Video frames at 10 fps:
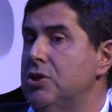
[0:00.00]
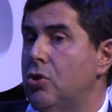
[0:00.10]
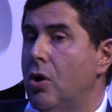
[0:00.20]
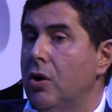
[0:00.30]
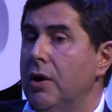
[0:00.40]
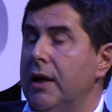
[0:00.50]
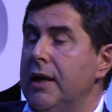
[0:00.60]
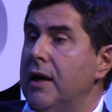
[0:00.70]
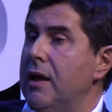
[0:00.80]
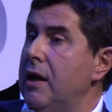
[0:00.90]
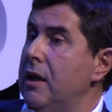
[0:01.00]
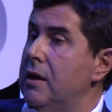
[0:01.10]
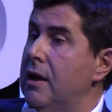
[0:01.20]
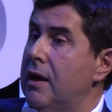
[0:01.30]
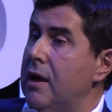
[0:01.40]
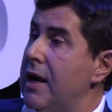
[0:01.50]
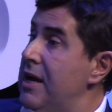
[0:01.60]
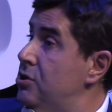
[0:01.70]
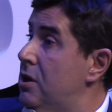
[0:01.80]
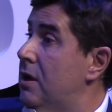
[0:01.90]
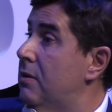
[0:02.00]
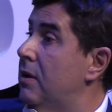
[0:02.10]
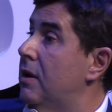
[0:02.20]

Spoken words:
strong in Asia